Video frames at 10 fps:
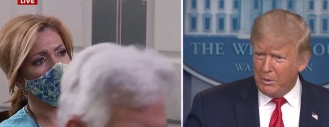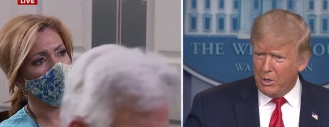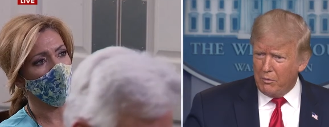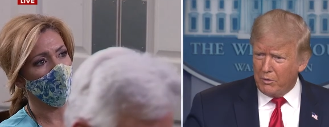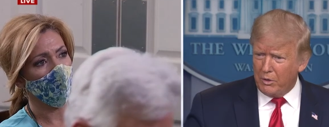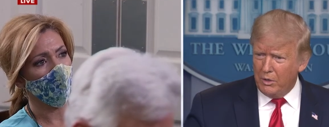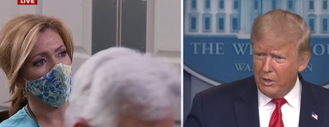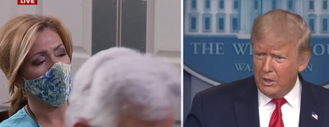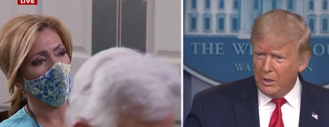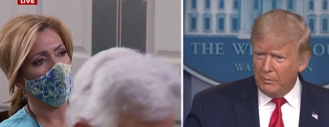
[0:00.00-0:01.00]
Speaker 1: would be over.
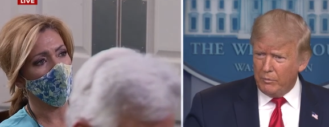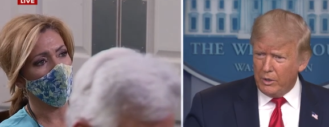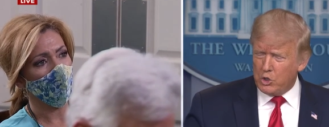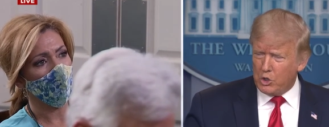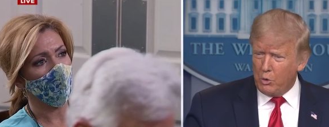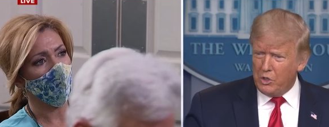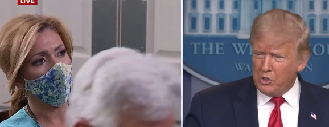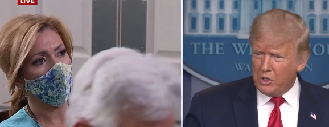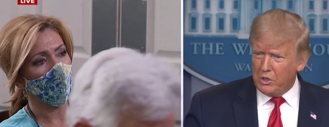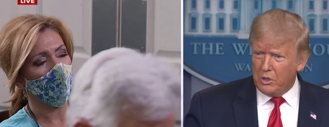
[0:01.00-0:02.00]
It's so
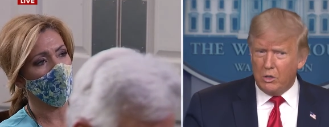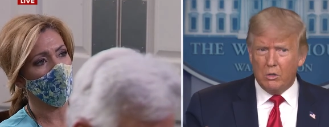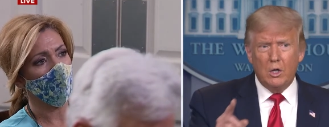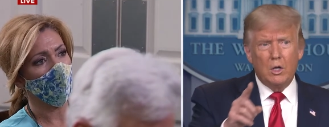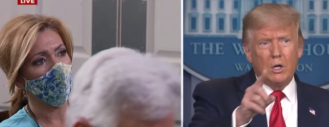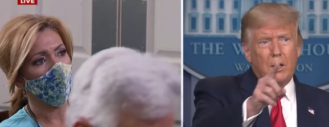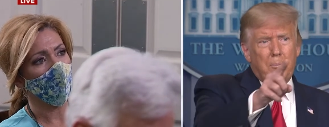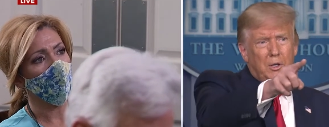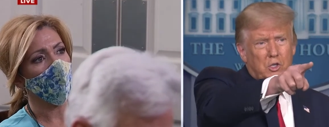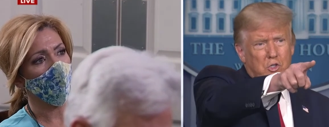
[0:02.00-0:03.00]
easy to do. All
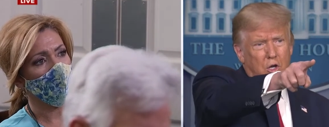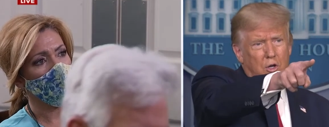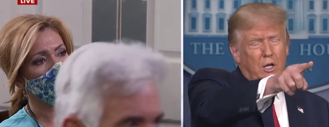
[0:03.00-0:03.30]
right, please, go